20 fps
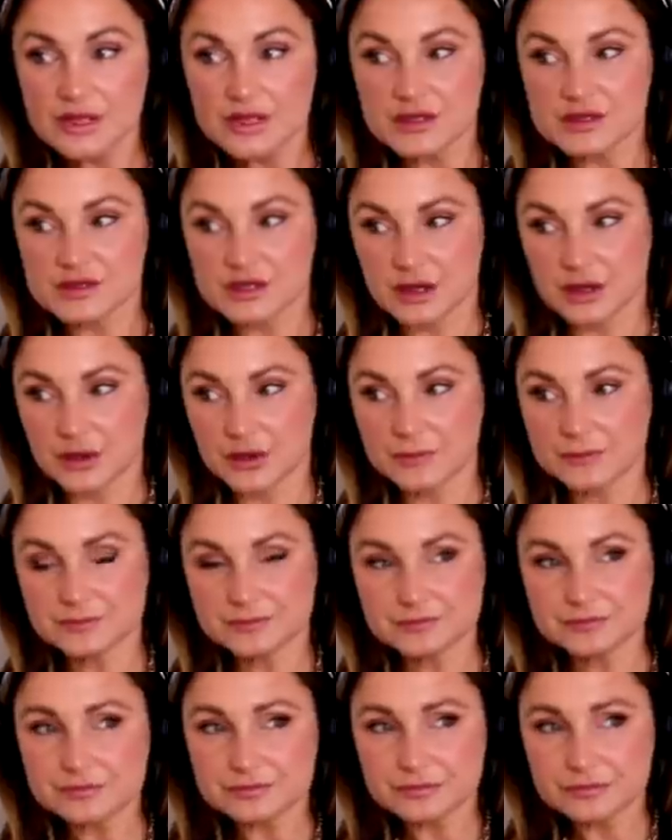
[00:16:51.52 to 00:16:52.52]
So oh,
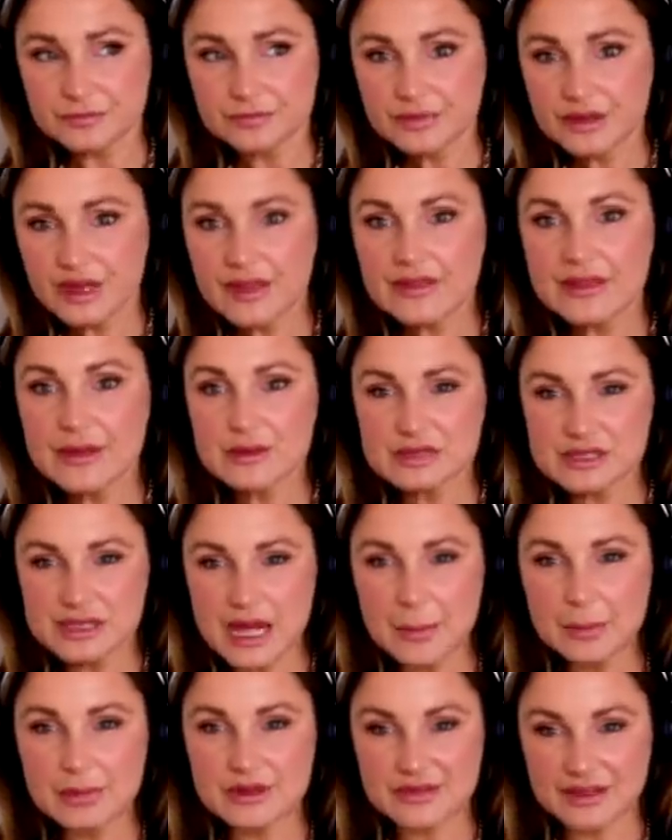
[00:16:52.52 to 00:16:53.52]
really, there was a
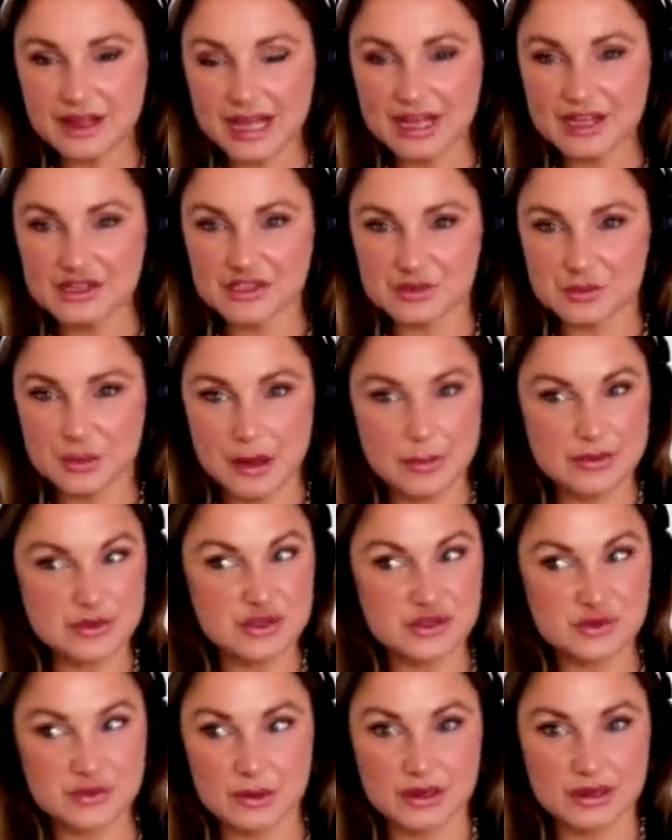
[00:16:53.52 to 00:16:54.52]
couple of occasions where we
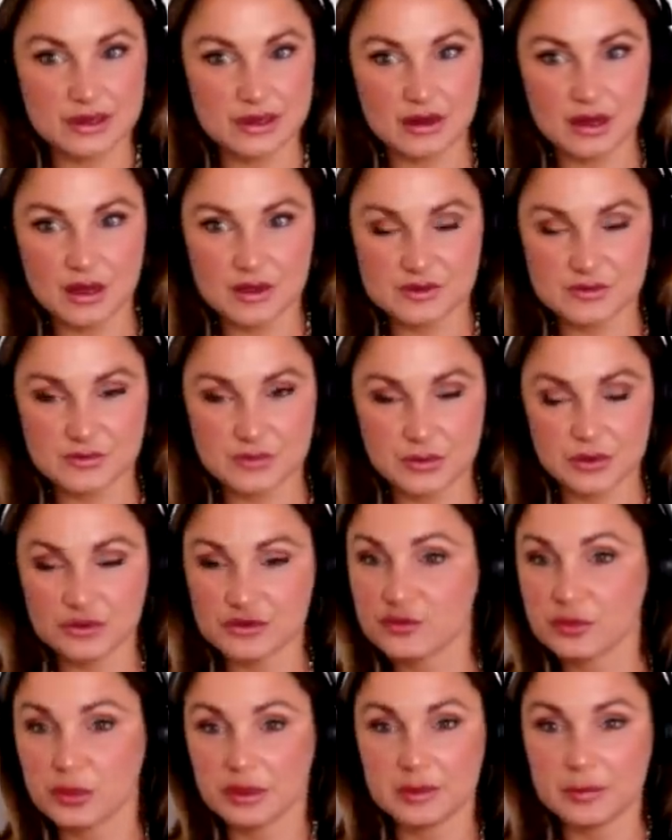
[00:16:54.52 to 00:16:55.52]
just wanted a glass of water,
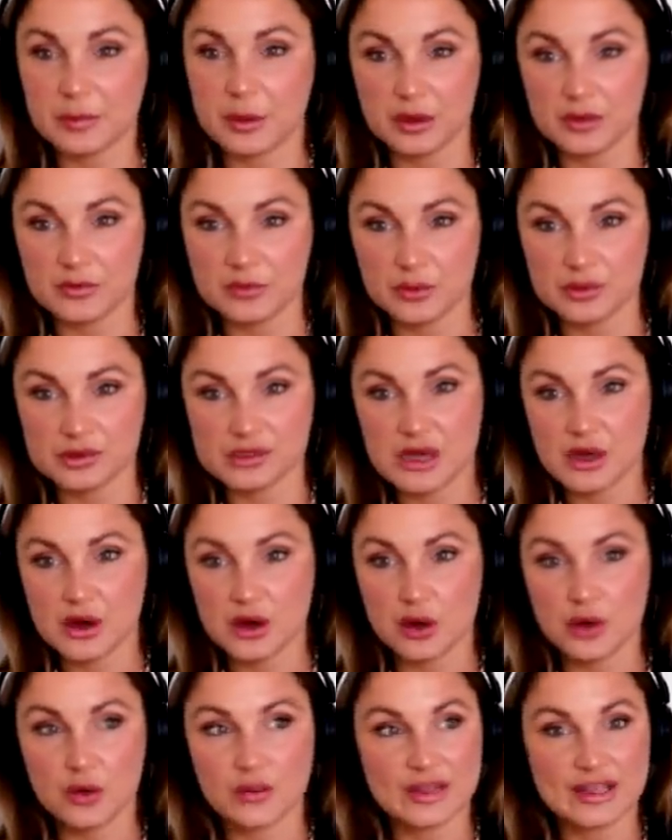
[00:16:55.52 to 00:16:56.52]
just wanted a bottle of water,
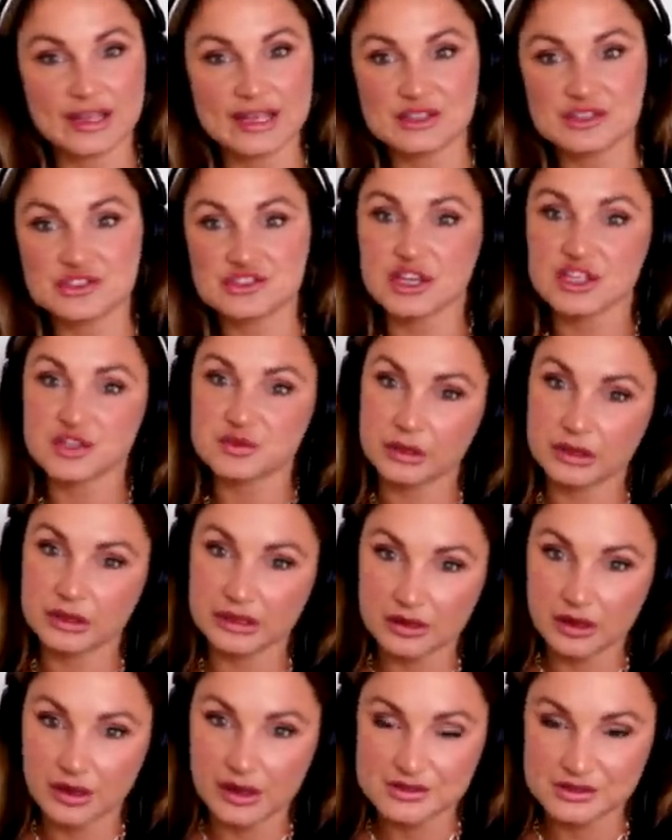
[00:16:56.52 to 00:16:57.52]
or oh. the kids oh. just wanted
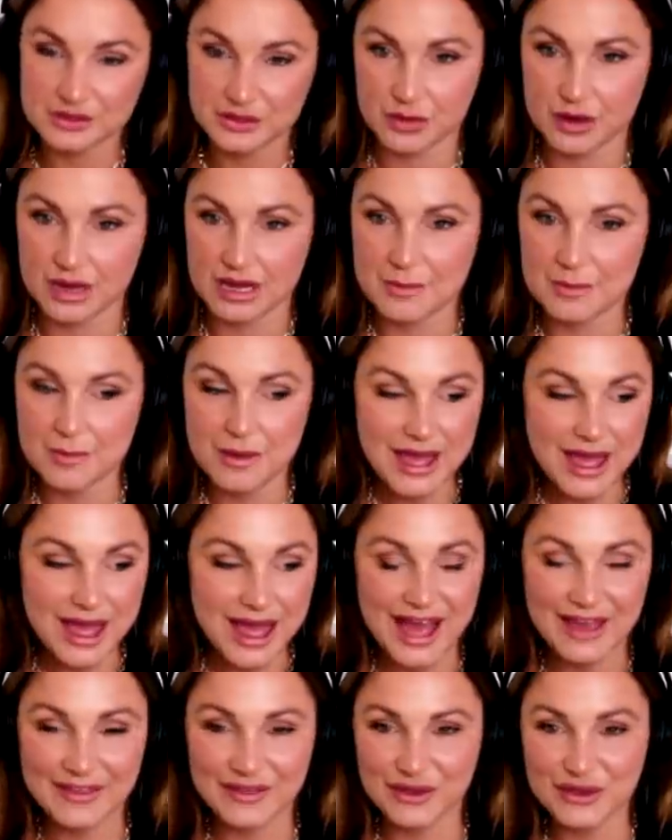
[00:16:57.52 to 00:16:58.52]
an ice cream,
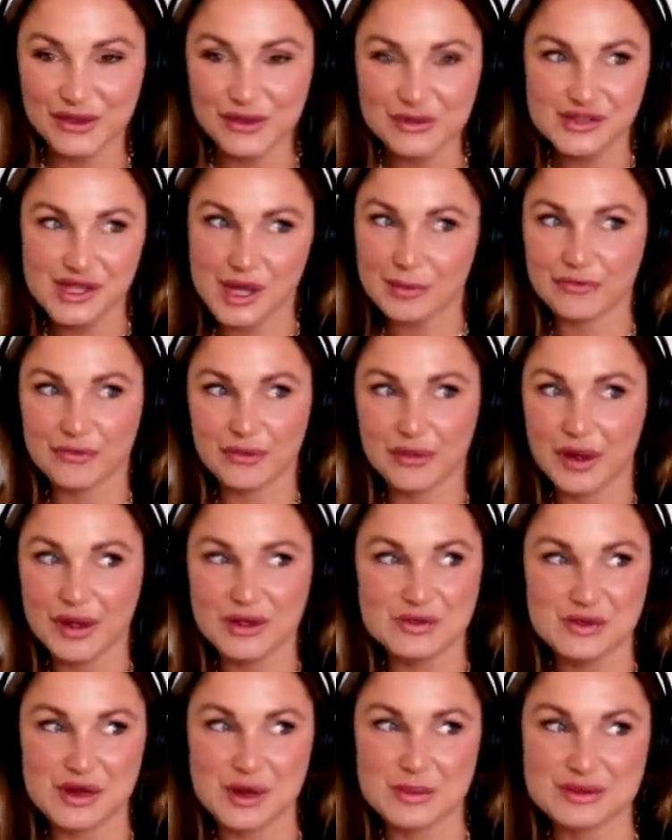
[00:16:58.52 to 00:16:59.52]
and the queue time for an
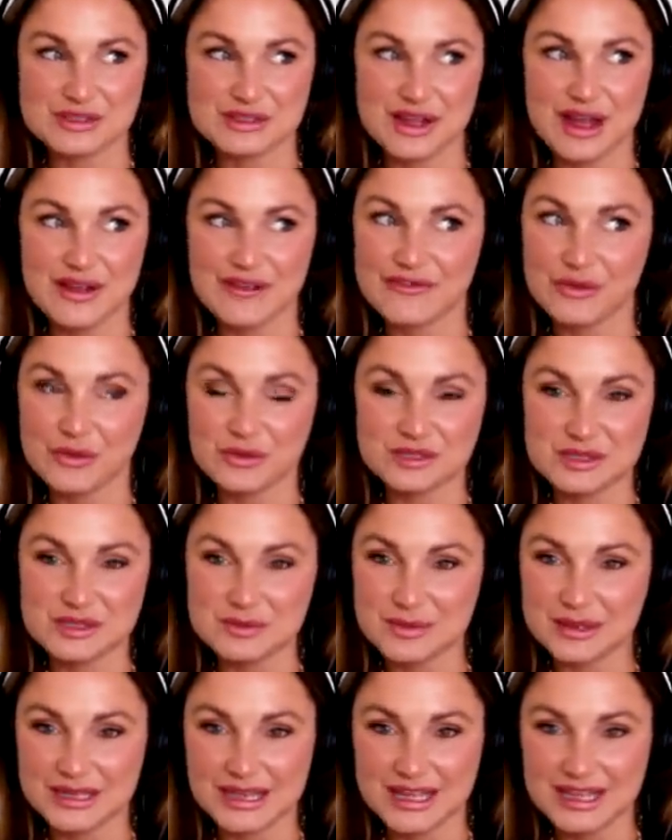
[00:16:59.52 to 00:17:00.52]
ice cream was like forty
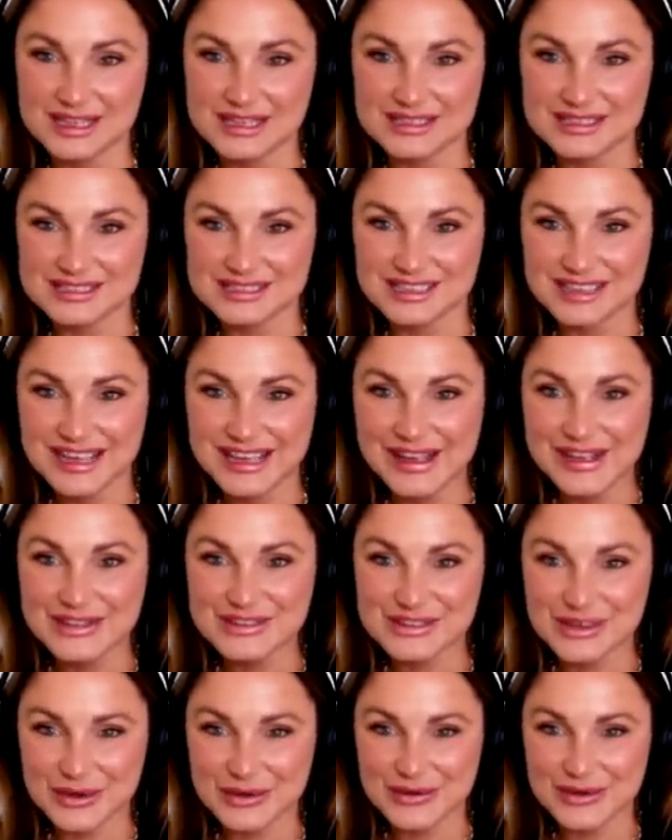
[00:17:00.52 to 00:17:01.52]
minutes.
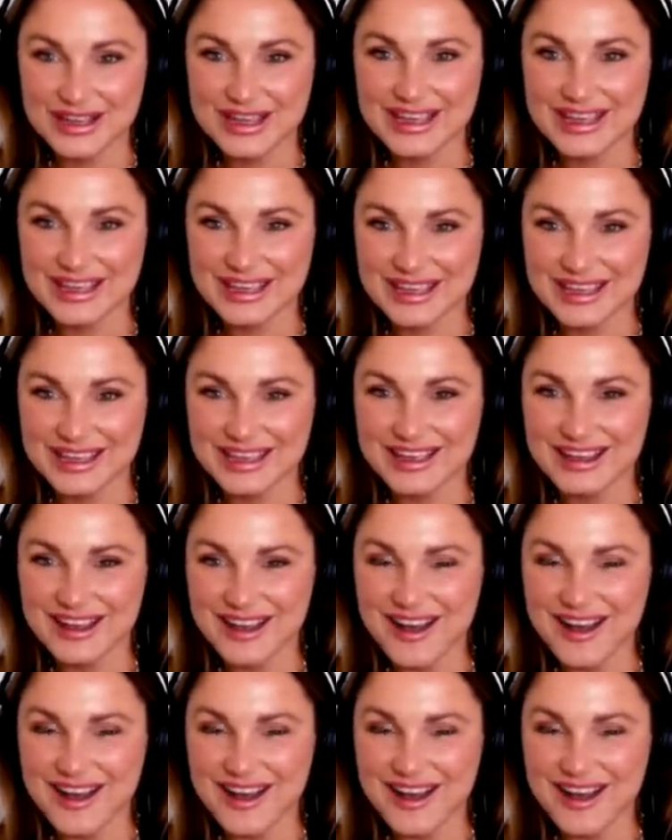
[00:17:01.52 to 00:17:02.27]
So what?